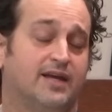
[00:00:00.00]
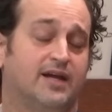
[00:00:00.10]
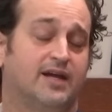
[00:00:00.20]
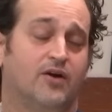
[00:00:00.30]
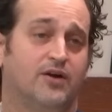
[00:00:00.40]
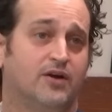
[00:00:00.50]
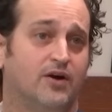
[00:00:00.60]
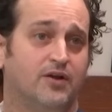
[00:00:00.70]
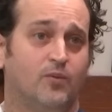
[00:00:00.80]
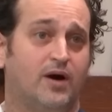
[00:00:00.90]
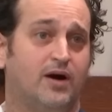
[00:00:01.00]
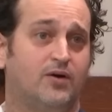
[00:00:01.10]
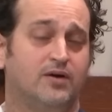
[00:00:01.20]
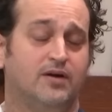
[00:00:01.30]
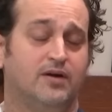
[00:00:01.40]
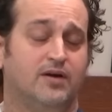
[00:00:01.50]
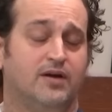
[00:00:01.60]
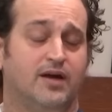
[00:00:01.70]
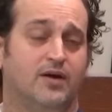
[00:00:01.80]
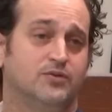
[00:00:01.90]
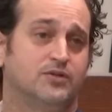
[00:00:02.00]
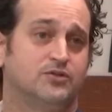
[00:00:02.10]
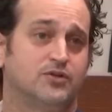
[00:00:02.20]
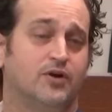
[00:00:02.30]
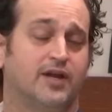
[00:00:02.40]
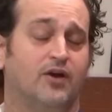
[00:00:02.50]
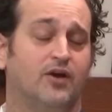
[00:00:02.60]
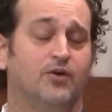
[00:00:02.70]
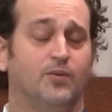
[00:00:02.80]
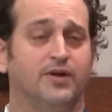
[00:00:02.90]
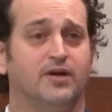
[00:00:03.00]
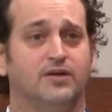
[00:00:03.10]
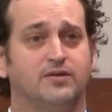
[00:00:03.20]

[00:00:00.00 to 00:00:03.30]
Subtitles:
carried a gun in a while, and I was going to start carrying one again.